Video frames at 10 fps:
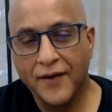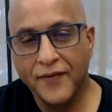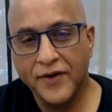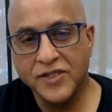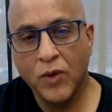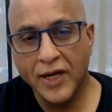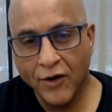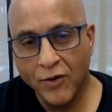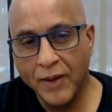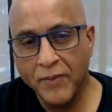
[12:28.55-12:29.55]
There's a
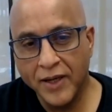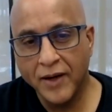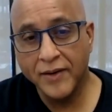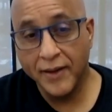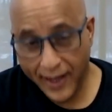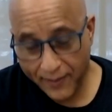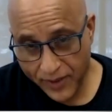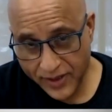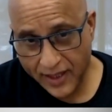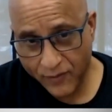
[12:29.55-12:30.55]
1-hour webinar that I
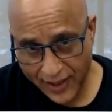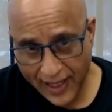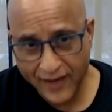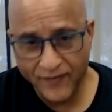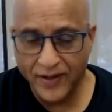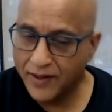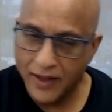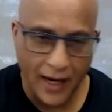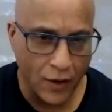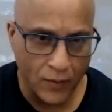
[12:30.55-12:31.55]
present live, and then
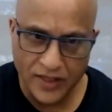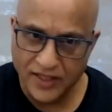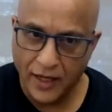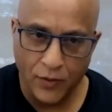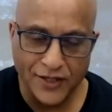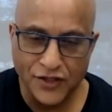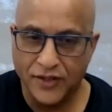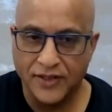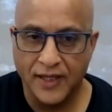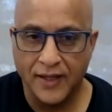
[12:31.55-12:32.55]
I always take
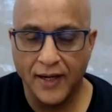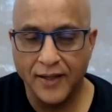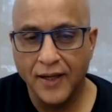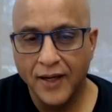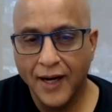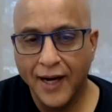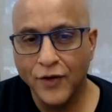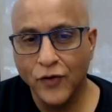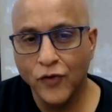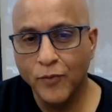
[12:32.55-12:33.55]
questions, and I
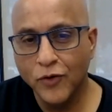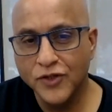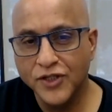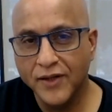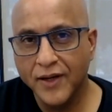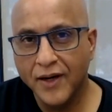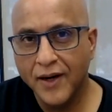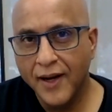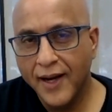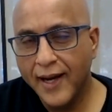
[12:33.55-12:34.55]
do group coaching there,
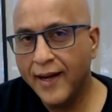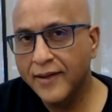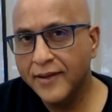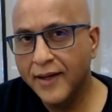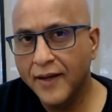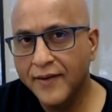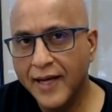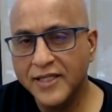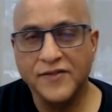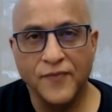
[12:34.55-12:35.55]
and
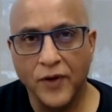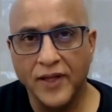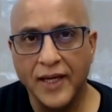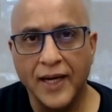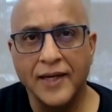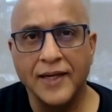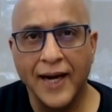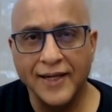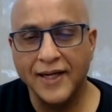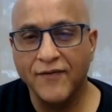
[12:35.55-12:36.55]
that's for the
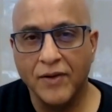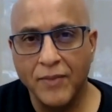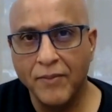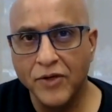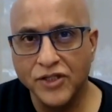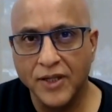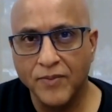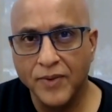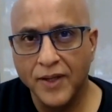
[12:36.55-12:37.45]
Ignite level membership.